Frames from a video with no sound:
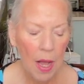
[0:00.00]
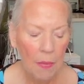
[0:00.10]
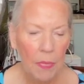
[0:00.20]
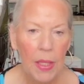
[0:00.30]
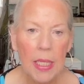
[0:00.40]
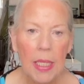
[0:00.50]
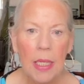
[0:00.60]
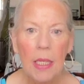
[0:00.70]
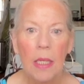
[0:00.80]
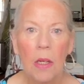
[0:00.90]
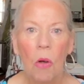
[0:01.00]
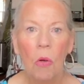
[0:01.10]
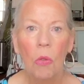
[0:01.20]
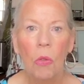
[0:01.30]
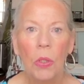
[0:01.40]
This is an
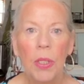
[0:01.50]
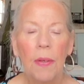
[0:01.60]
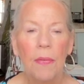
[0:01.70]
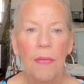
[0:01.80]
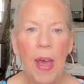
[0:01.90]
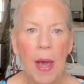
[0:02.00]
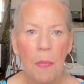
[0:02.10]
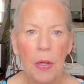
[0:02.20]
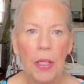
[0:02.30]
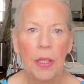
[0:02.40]
old fabric